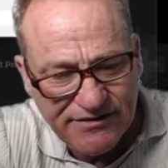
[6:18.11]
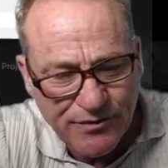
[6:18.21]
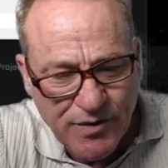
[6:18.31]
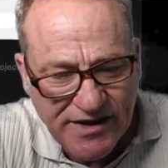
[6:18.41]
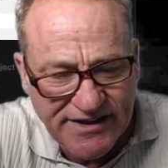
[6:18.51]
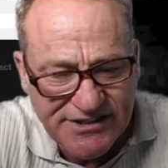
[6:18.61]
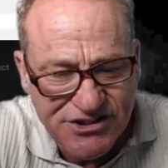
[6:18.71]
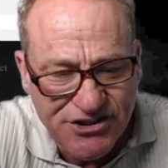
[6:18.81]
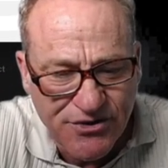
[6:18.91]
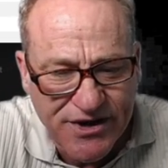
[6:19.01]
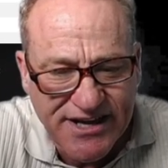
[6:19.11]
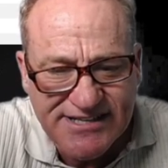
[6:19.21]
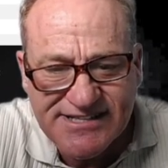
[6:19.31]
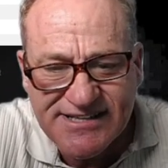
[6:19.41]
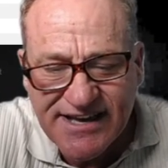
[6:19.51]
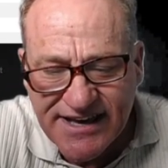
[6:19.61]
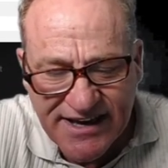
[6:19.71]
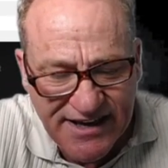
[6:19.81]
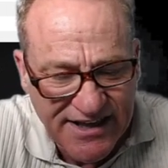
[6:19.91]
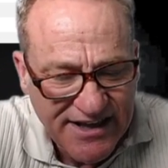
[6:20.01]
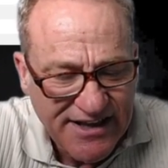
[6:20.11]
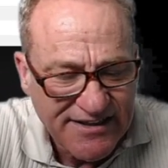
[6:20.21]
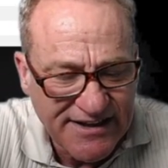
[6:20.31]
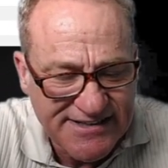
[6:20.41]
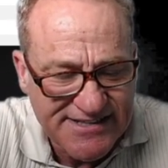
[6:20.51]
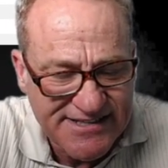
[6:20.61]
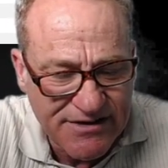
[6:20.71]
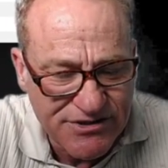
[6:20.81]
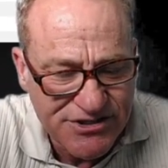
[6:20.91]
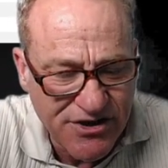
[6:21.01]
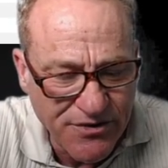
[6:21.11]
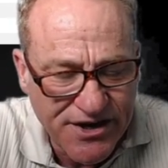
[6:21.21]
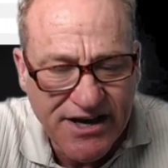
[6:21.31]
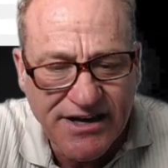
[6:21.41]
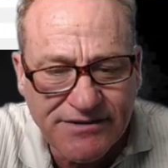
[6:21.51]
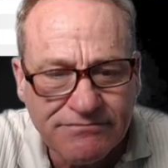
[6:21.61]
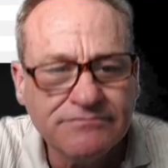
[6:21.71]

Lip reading: Well, it's doing its thing. Let's see what's going on.